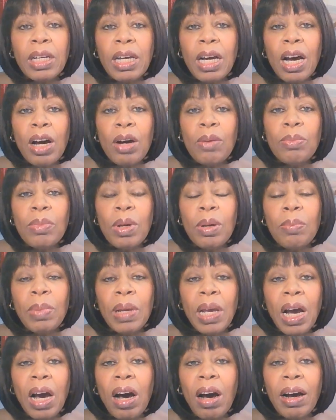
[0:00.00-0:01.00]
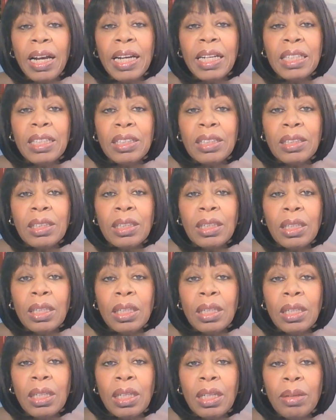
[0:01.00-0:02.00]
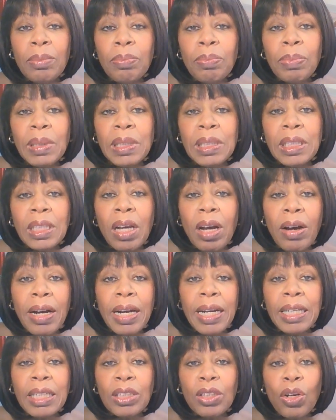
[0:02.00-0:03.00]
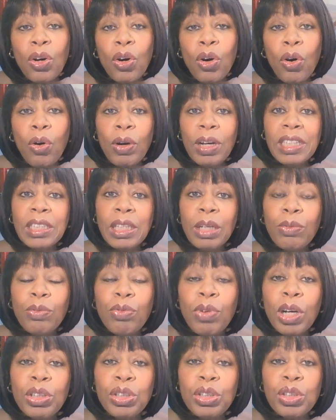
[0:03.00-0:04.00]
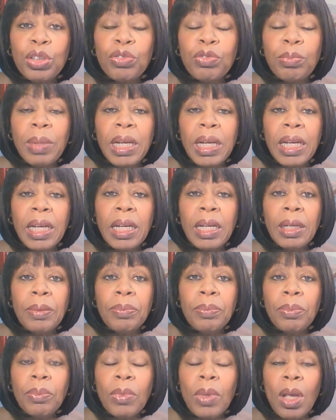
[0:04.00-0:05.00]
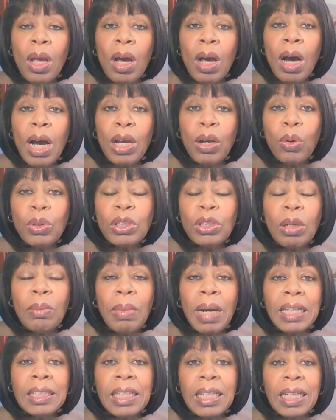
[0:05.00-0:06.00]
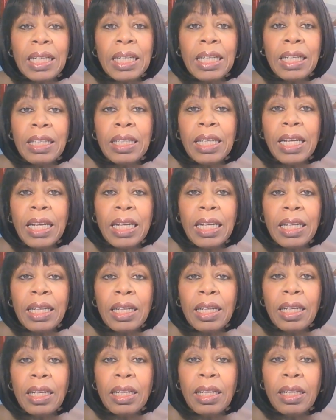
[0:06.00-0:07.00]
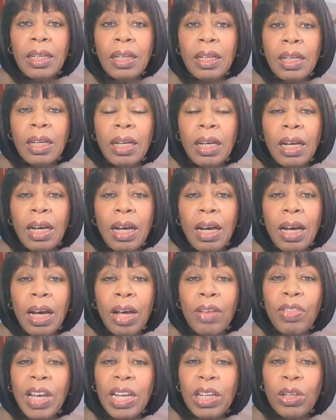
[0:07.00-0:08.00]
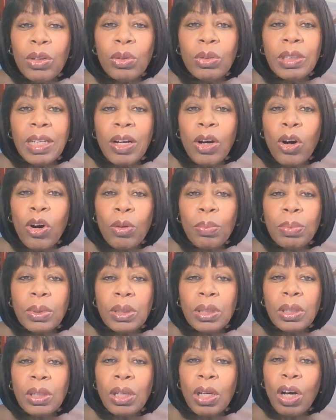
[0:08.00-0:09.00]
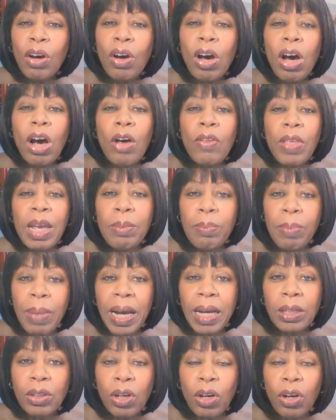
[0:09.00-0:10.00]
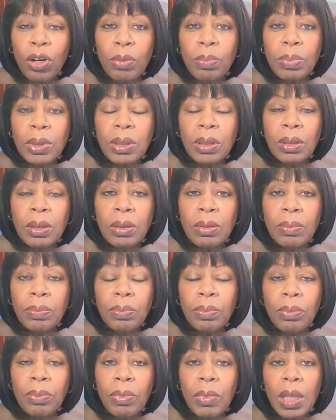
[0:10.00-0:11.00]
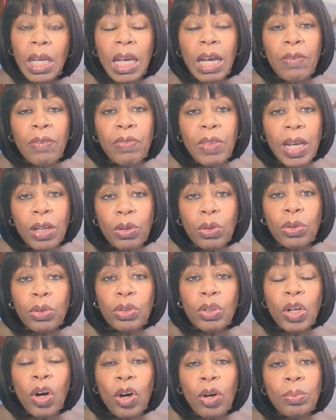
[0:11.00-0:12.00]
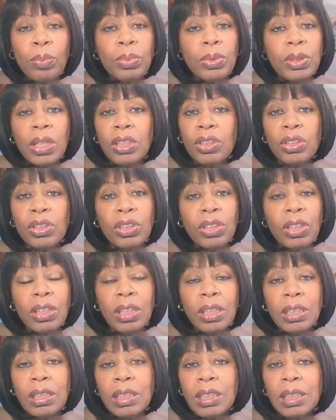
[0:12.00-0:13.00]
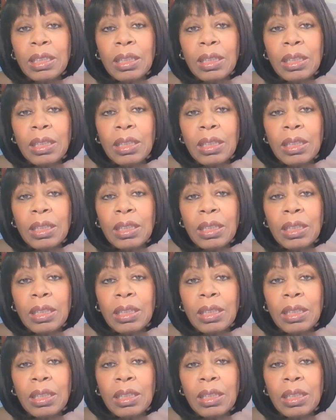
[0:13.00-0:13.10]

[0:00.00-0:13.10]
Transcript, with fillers: come behind, beside, or is in front of me, I automatically think, are they good cops or are they bad cops? If they're good cops, they're just going to,